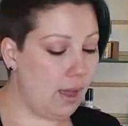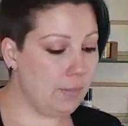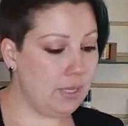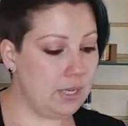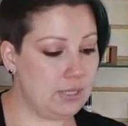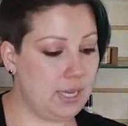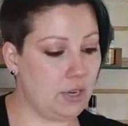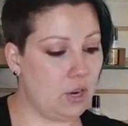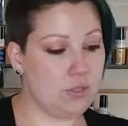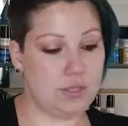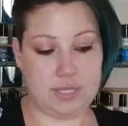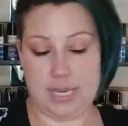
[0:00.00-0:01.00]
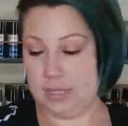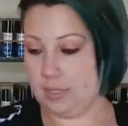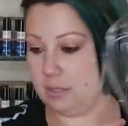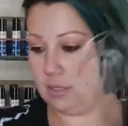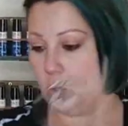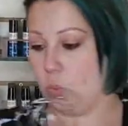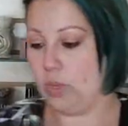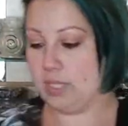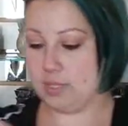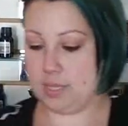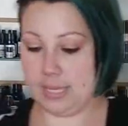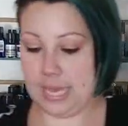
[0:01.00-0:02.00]
I'm going to take our stainless steel
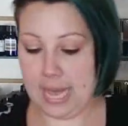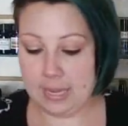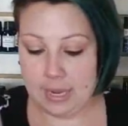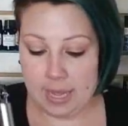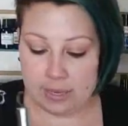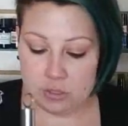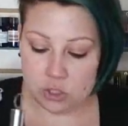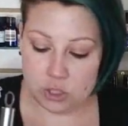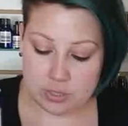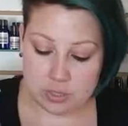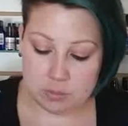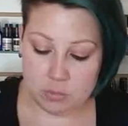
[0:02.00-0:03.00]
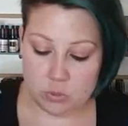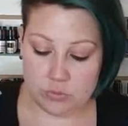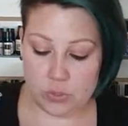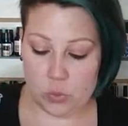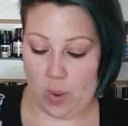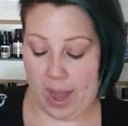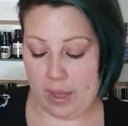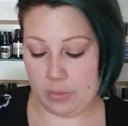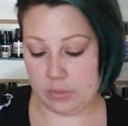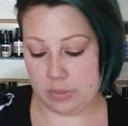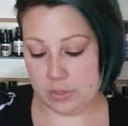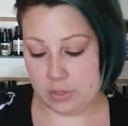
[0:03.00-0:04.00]
whisk again and just move it around